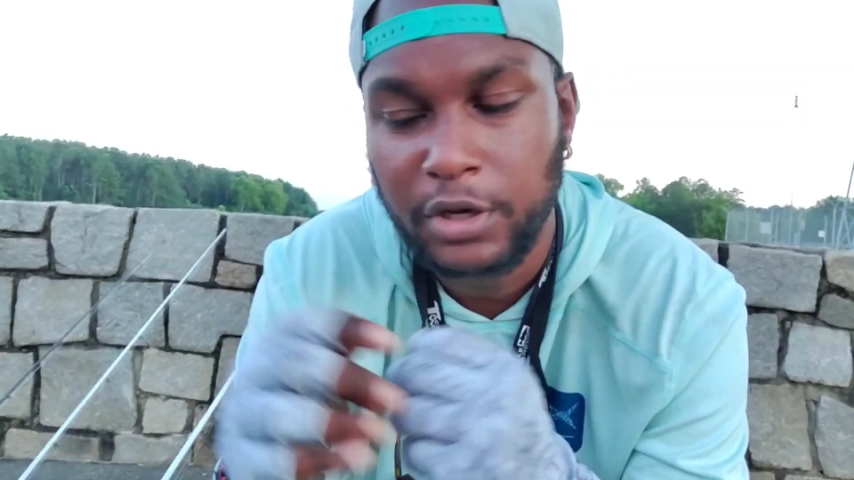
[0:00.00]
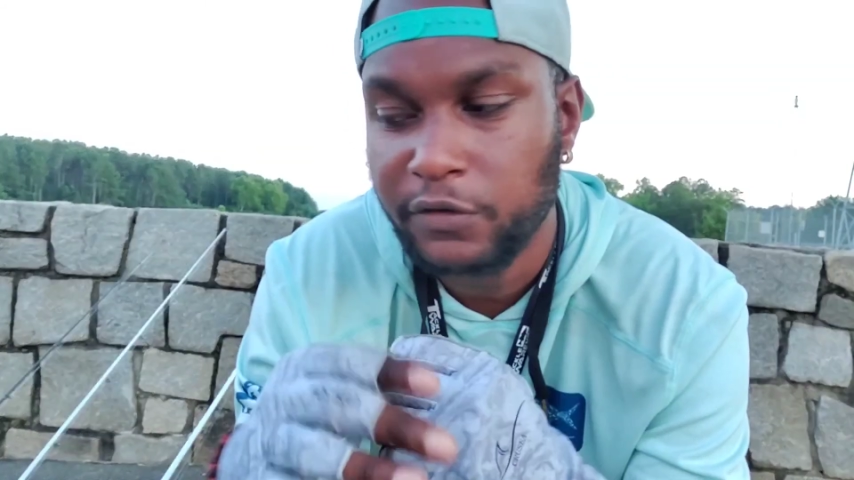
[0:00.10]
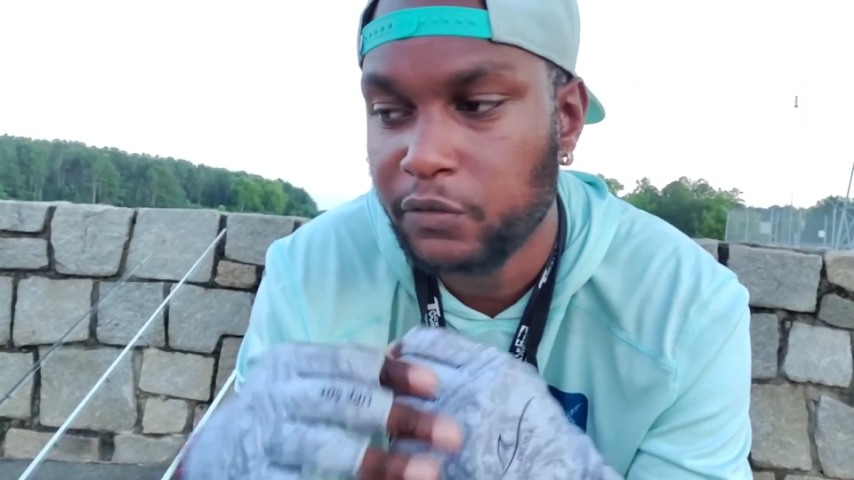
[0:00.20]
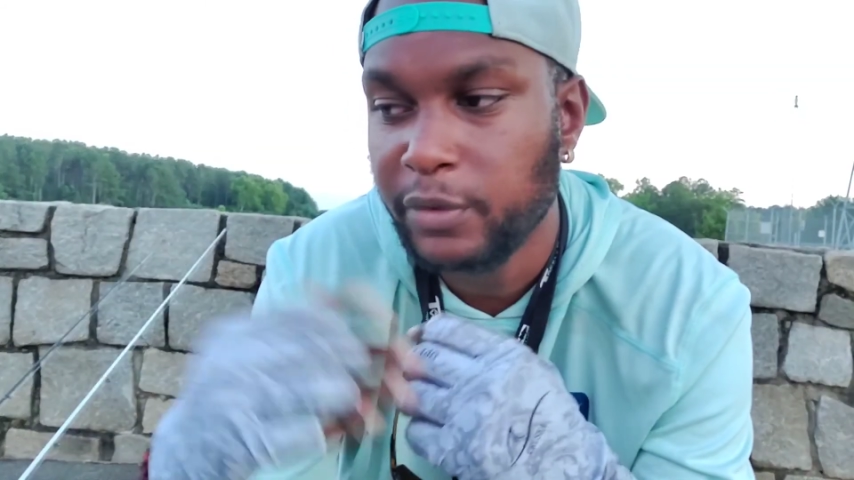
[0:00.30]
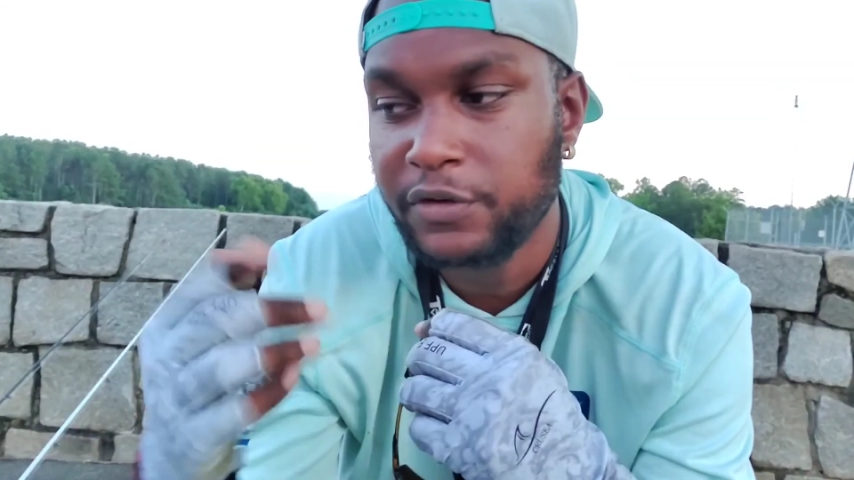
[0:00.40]
and
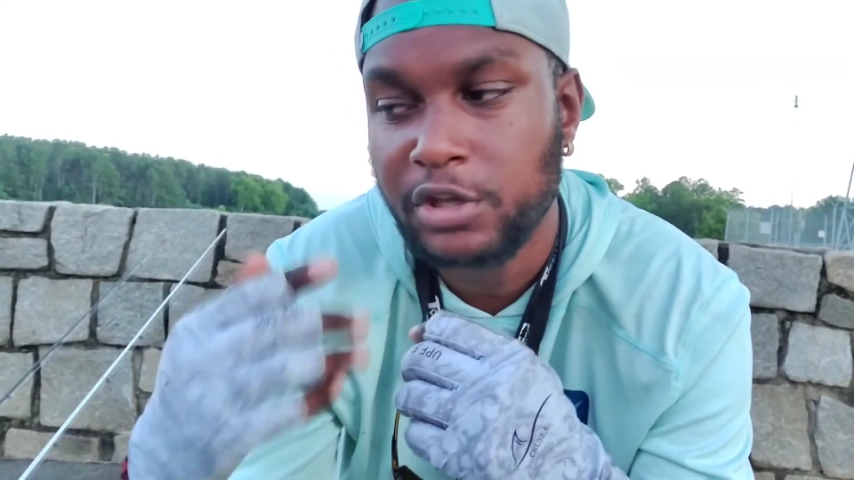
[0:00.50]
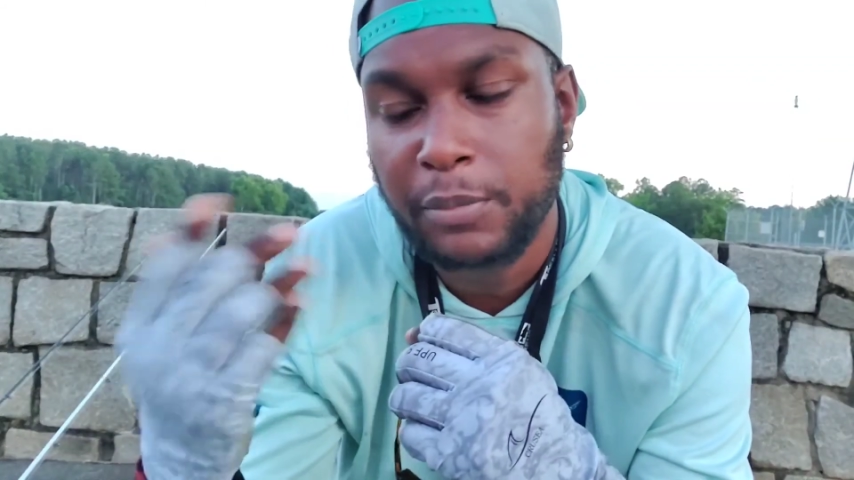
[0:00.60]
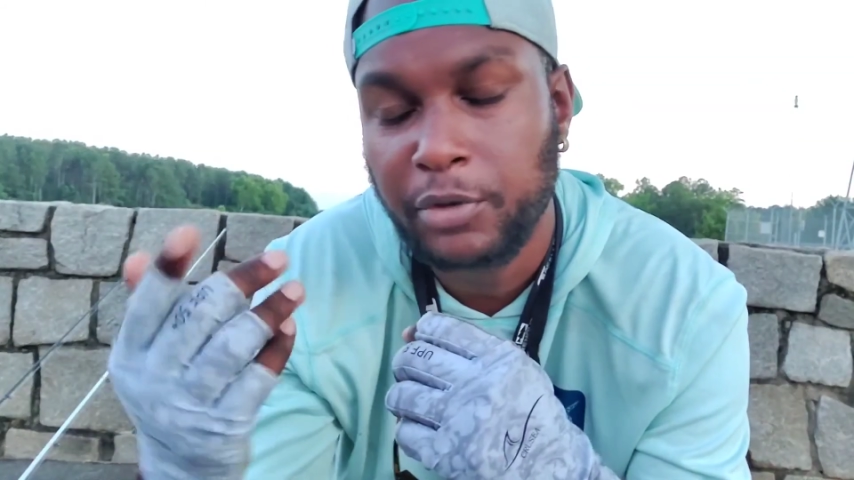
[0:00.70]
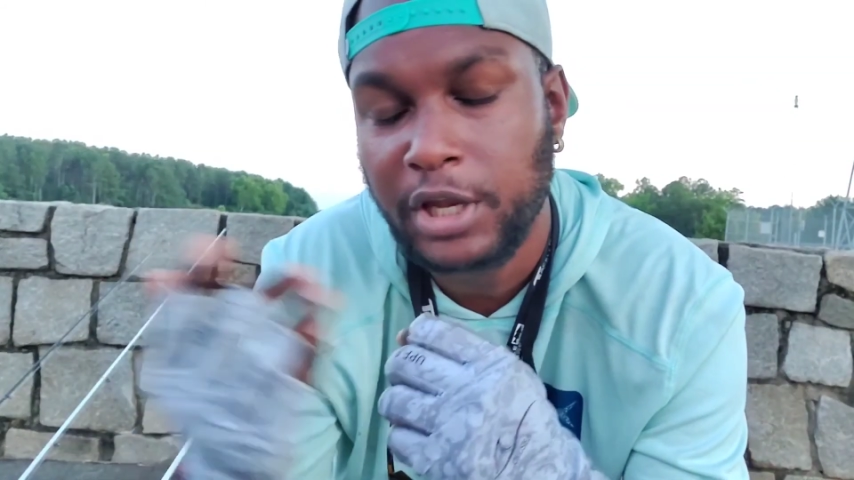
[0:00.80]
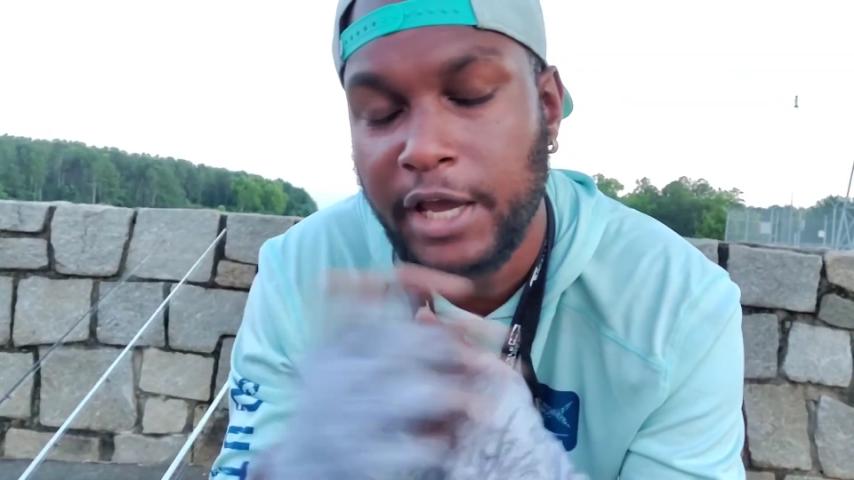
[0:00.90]
it's twisting
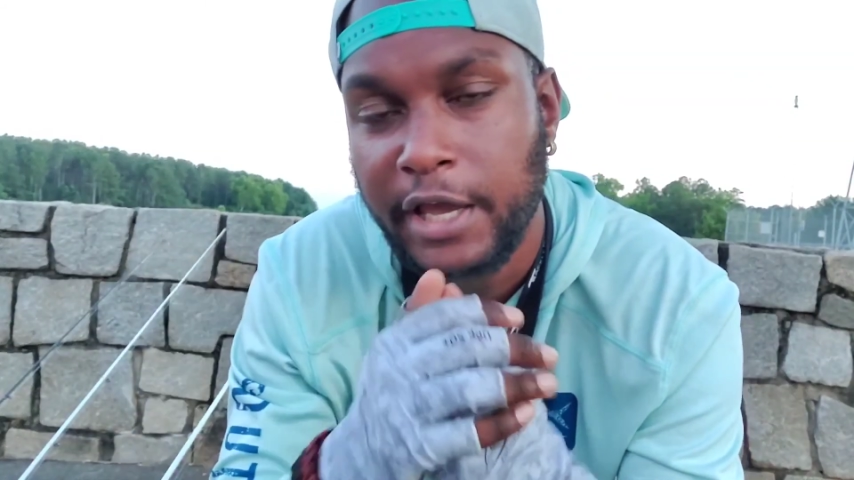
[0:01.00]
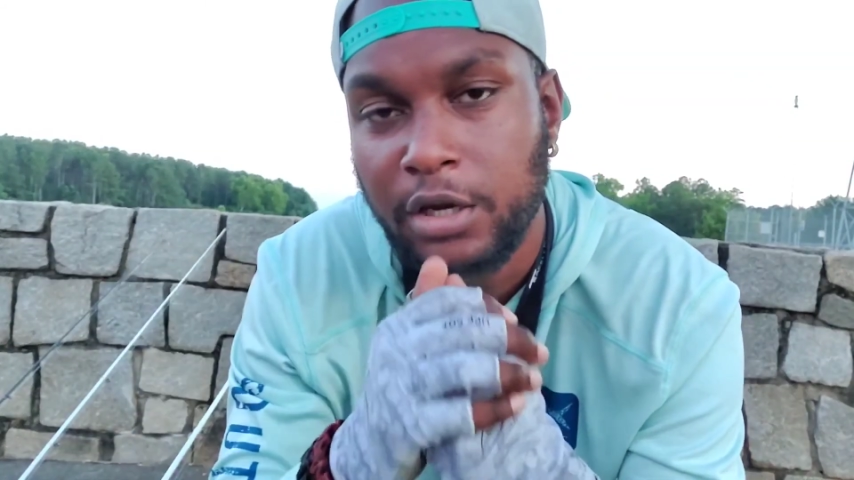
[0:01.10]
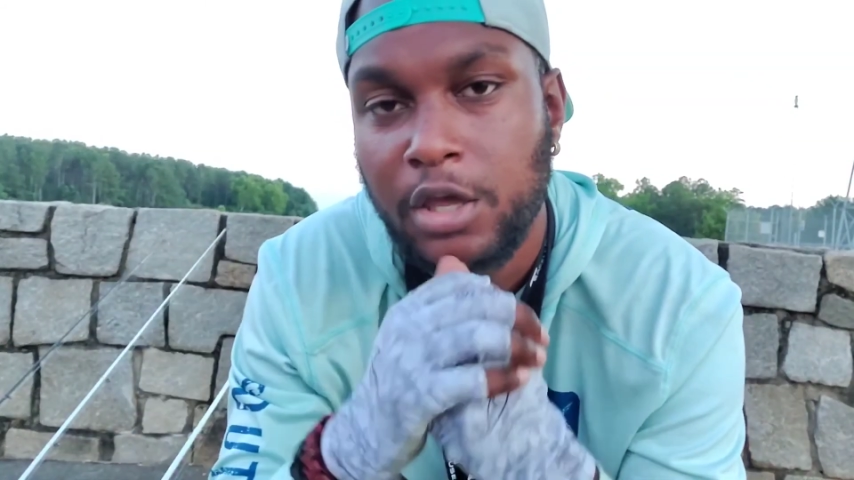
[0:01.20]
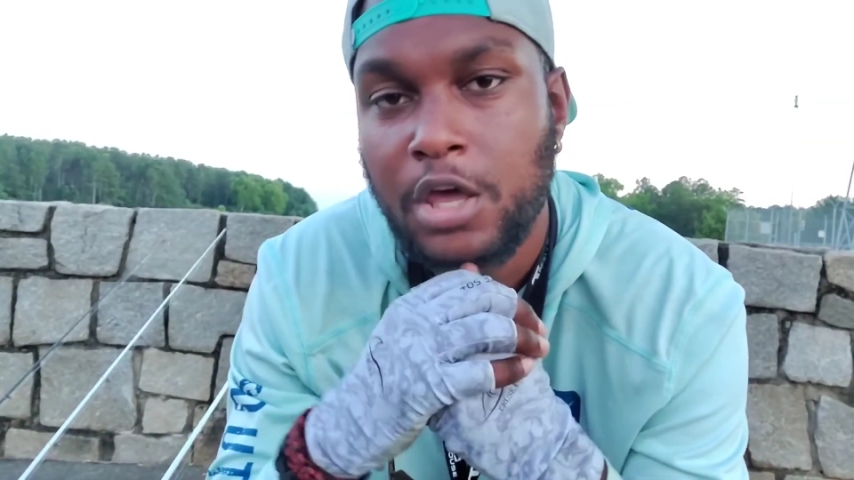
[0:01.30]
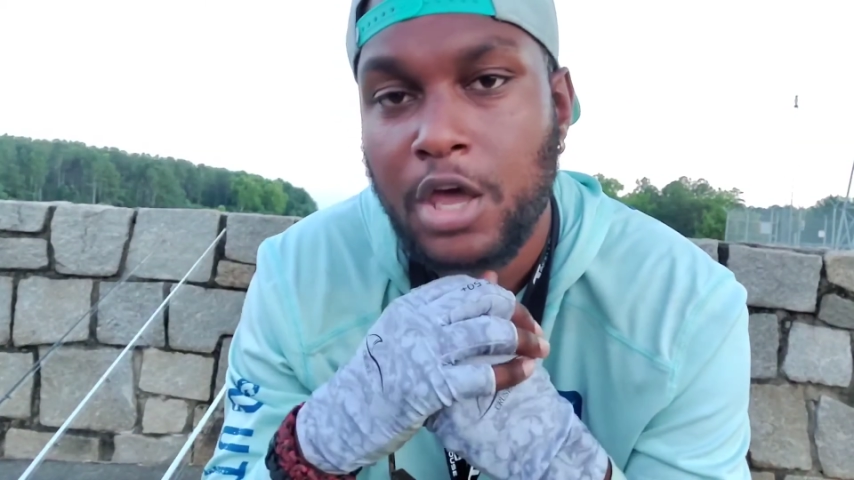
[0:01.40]
up your line,